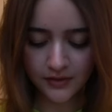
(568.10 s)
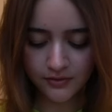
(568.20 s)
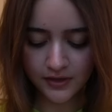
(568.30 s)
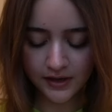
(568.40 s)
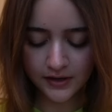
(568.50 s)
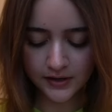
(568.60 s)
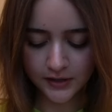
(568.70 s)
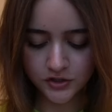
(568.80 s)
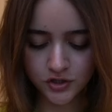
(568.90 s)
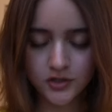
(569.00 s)
And then
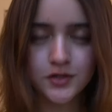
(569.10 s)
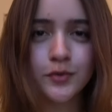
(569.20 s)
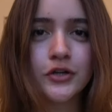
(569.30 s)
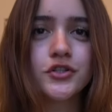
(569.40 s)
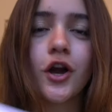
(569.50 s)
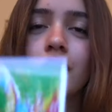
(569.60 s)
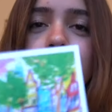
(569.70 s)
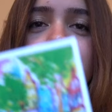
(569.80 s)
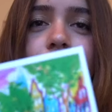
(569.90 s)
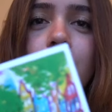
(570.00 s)
I just got some
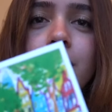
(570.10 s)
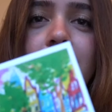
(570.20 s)
postcards from